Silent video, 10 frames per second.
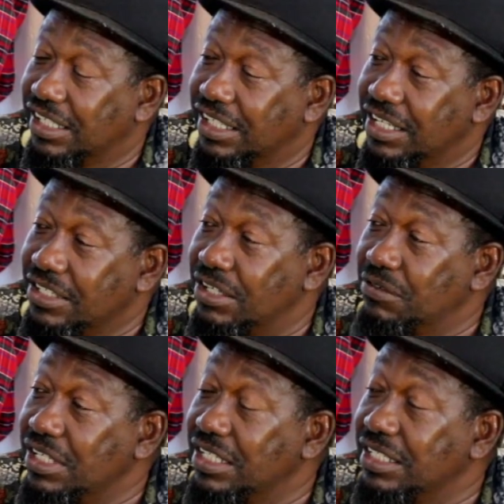You ever
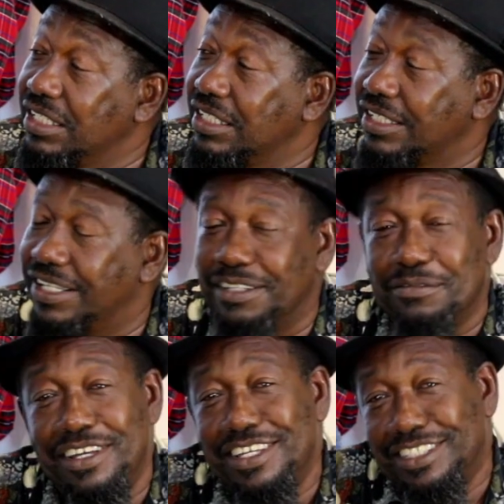hear it?
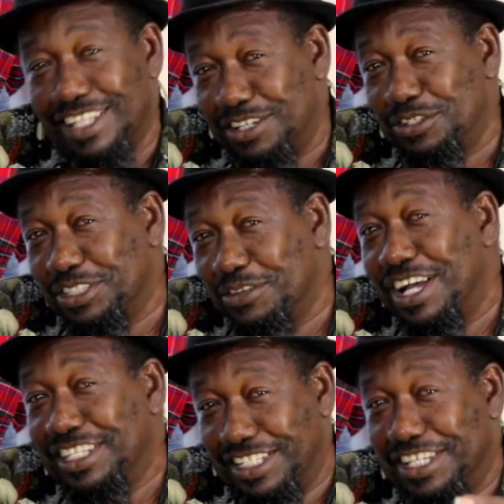It's sad to say what
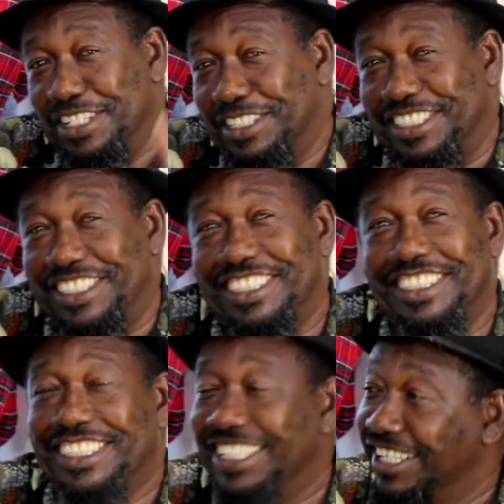I say, you know.
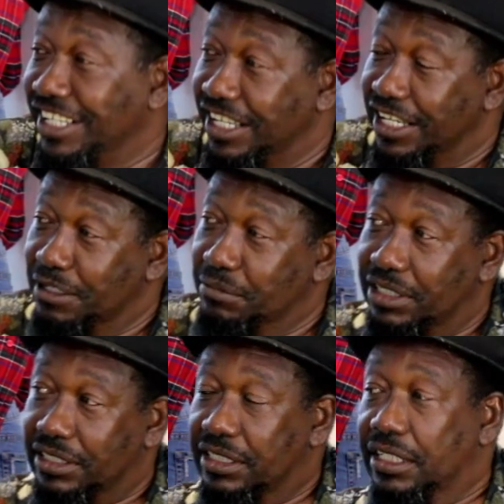But
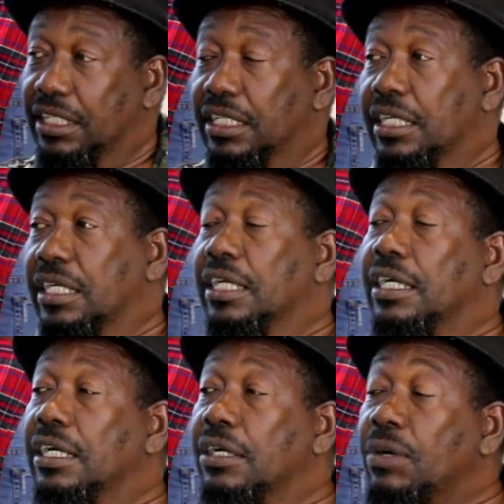
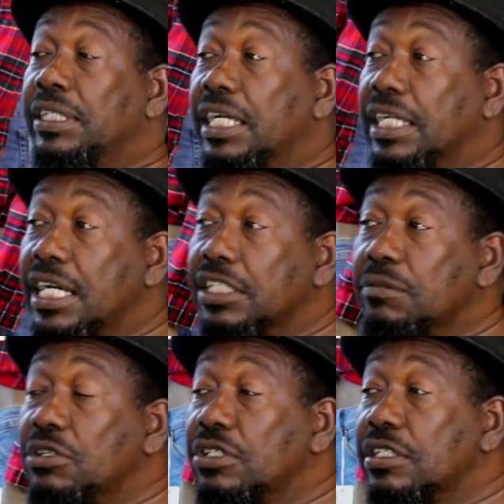what are the
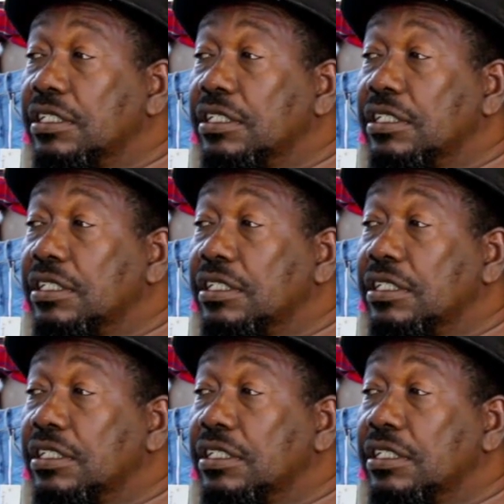contributions?